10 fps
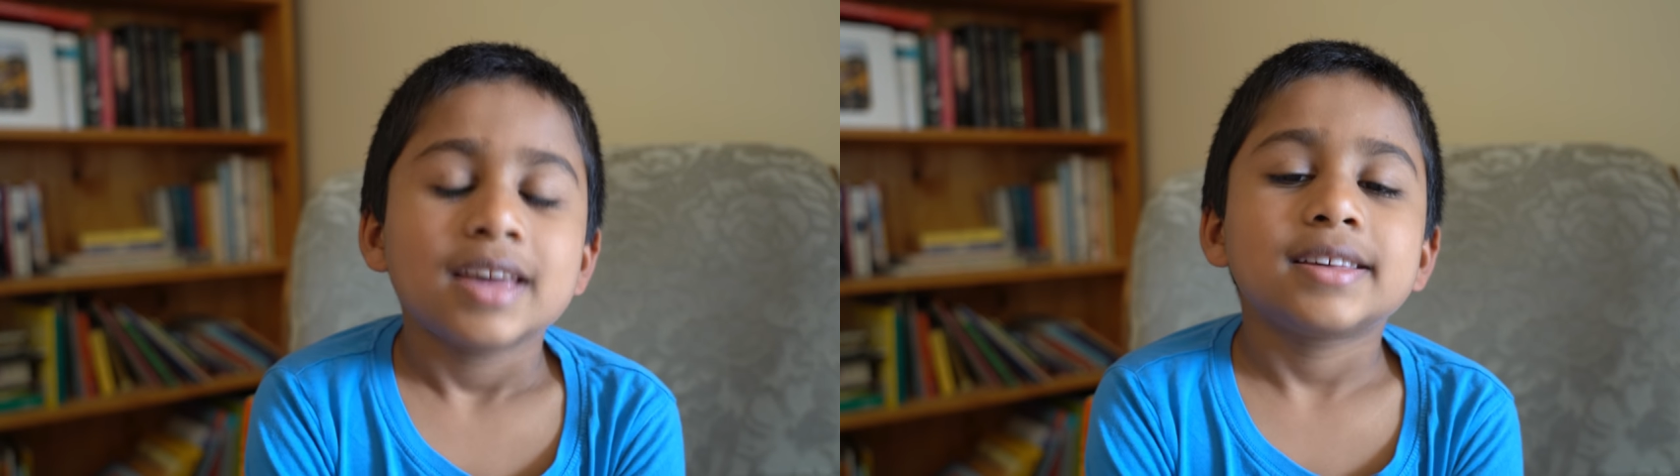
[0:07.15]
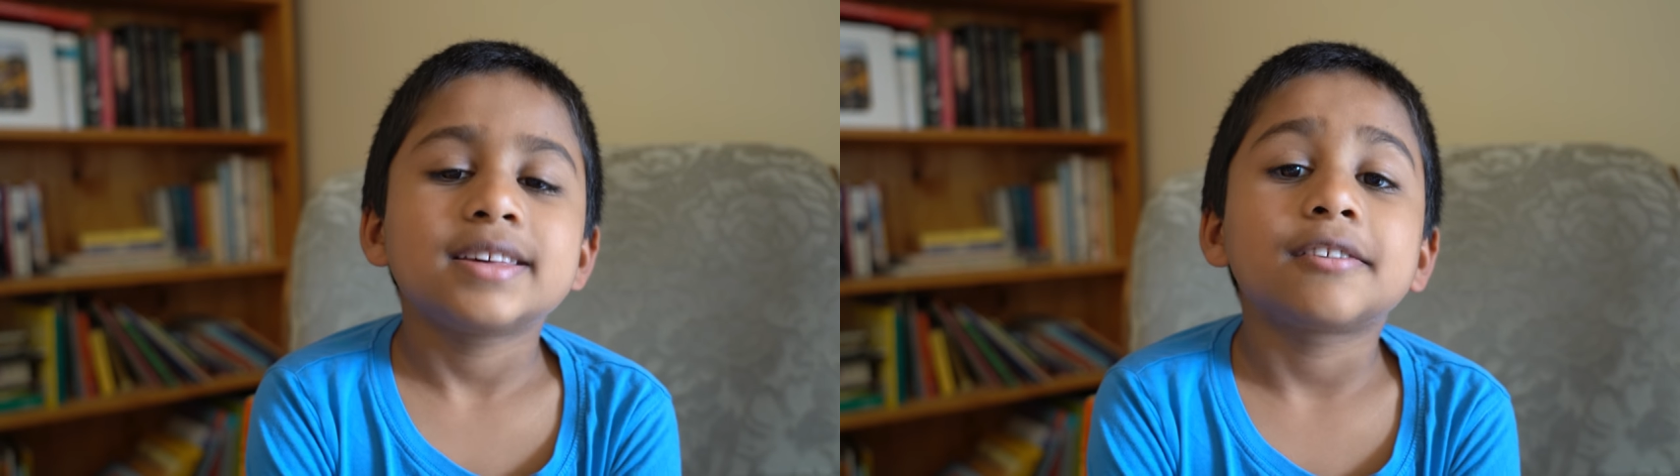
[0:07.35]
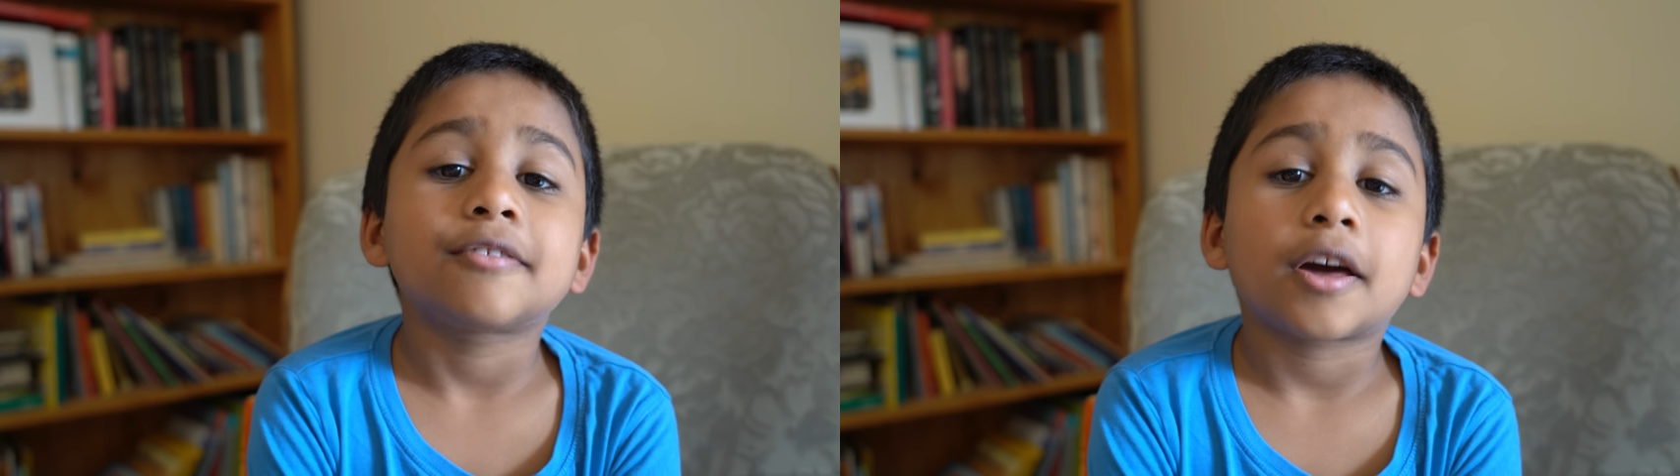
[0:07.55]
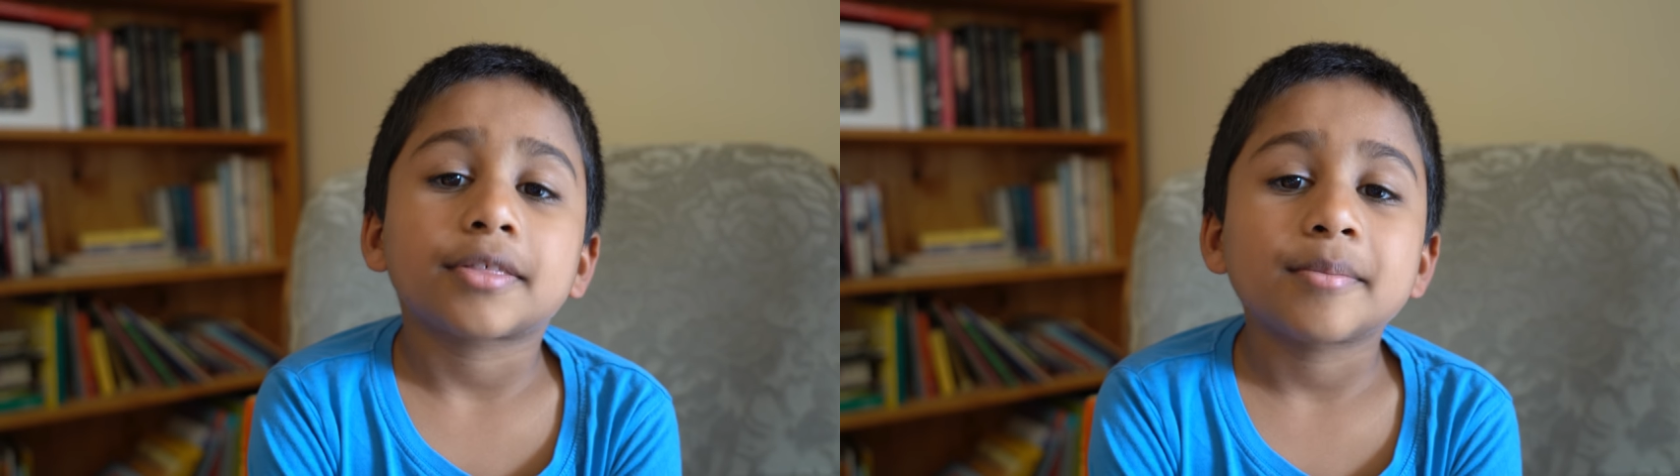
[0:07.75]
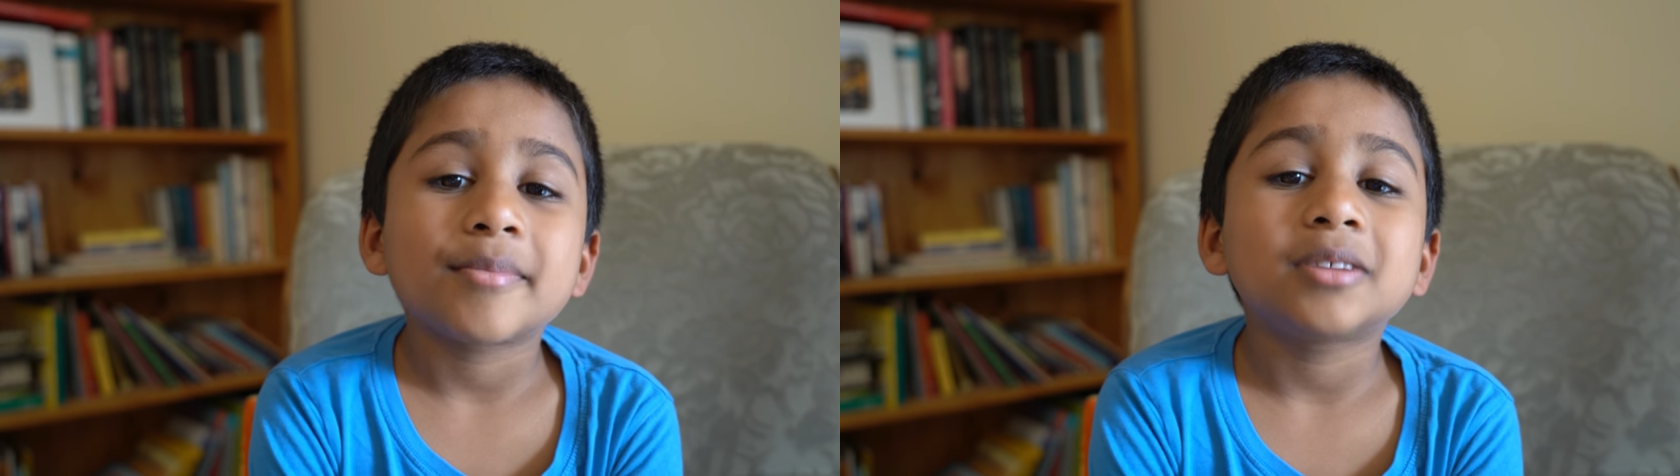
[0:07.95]
Here are
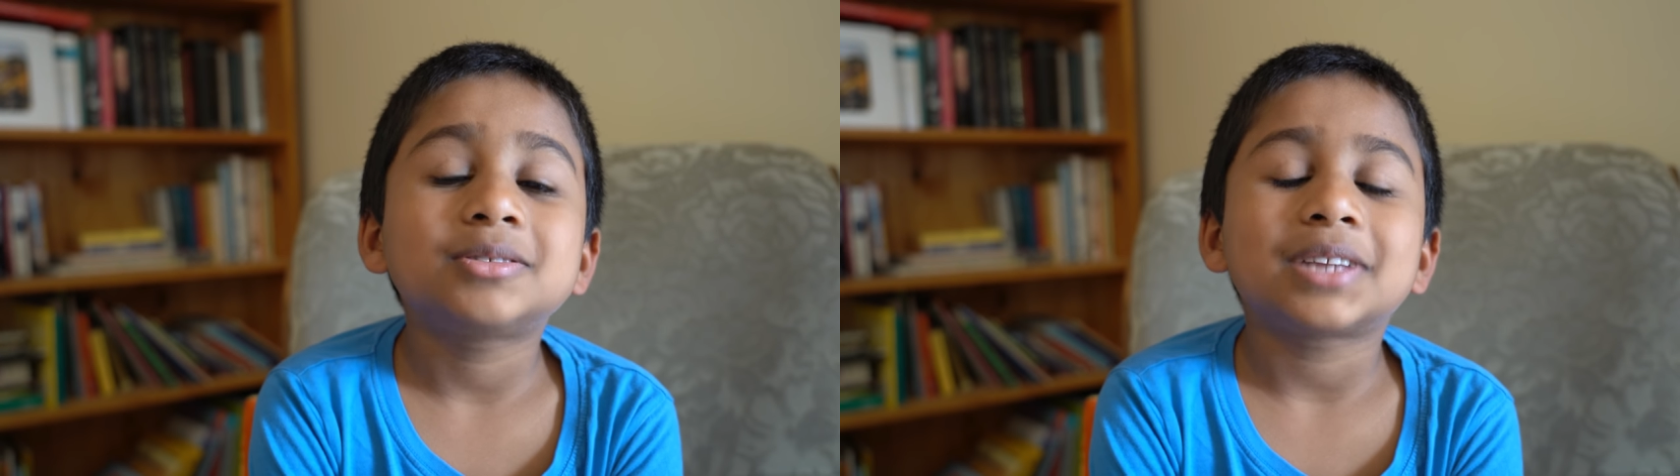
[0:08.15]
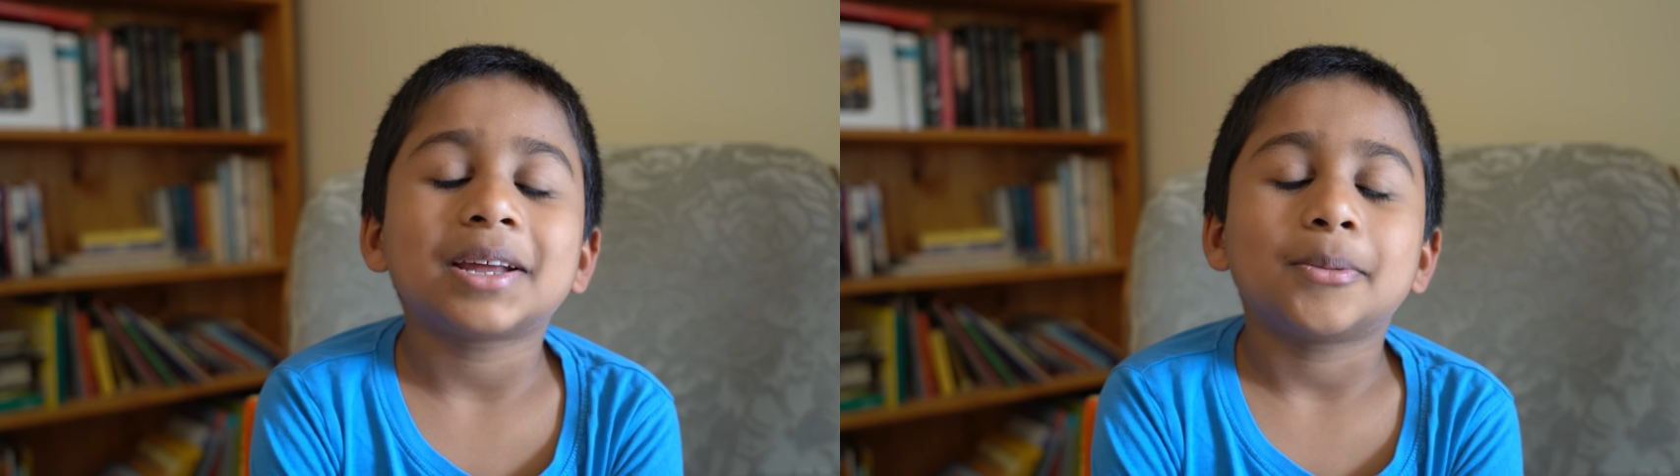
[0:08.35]
the most